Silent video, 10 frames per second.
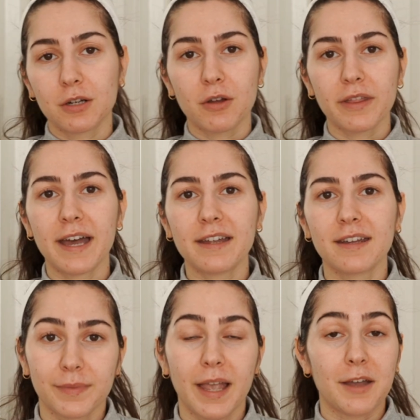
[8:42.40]
and all
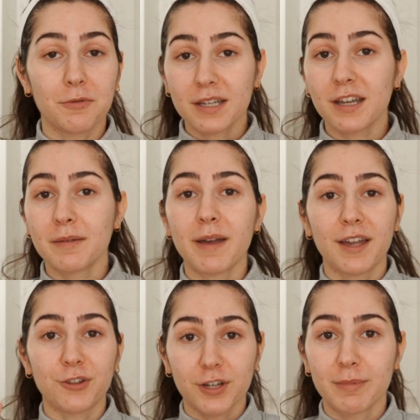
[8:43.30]
that, I wake up,
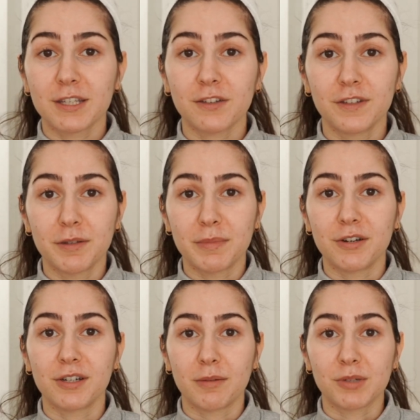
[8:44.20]
I look at myself in the
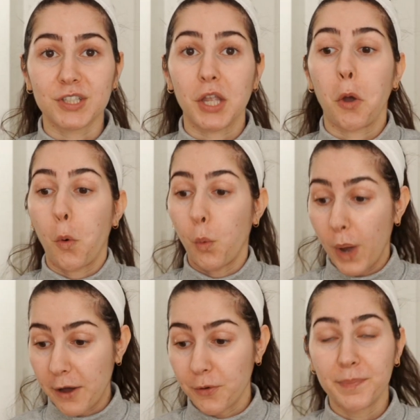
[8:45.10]
mirror and I'm just like,
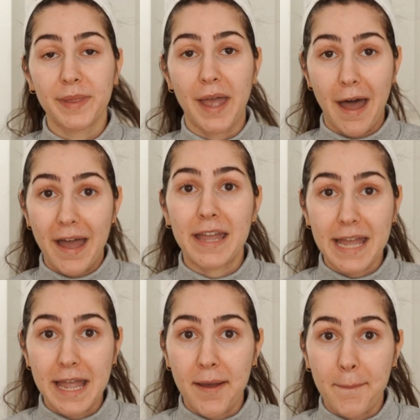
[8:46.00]
wow, I
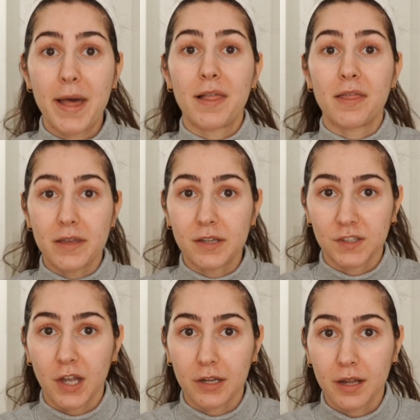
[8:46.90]
am the
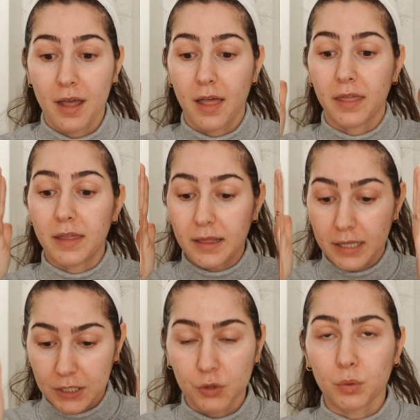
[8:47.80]
sun, the
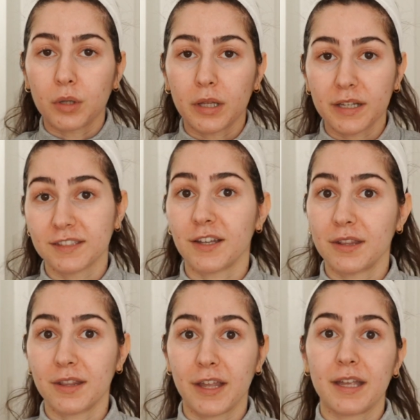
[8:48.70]
literal
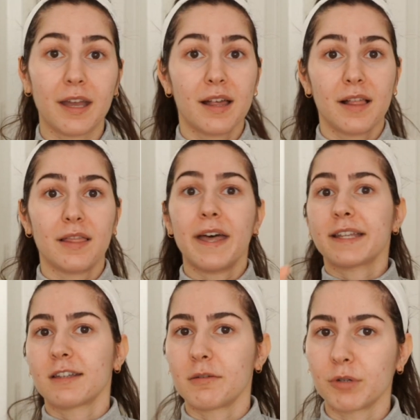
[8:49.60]
sun. Like,
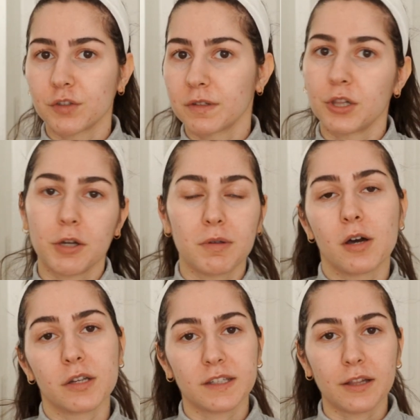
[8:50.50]
that's how much of a glowy
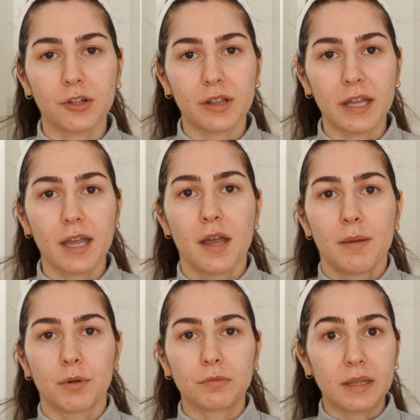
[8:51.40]
goddess I look like.
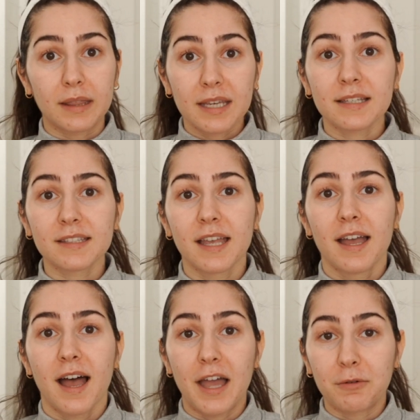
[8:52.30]
But with this,
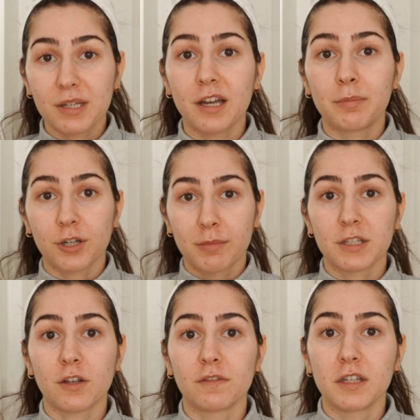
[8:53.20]
I wake up, look at
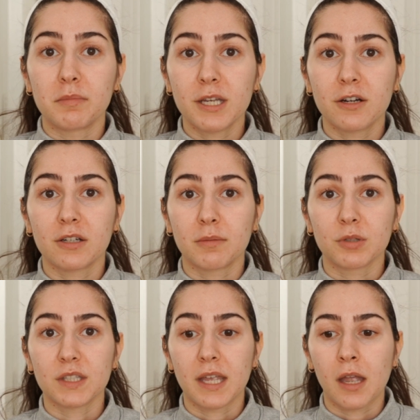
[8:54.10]
myself in the mirror and I'm
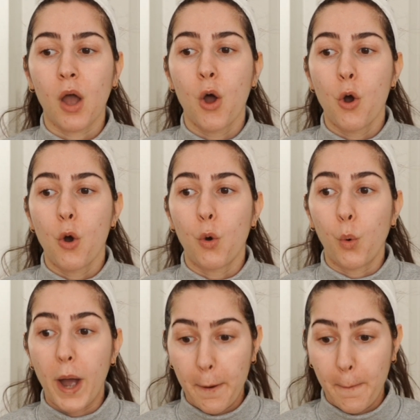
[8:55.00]
just like,
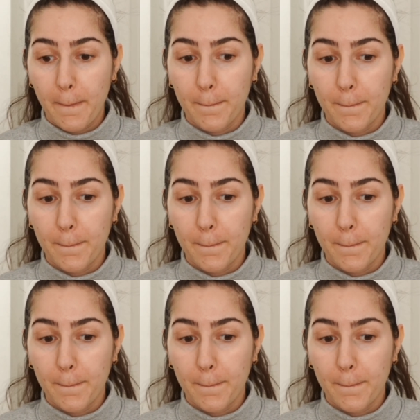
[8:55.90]
wow,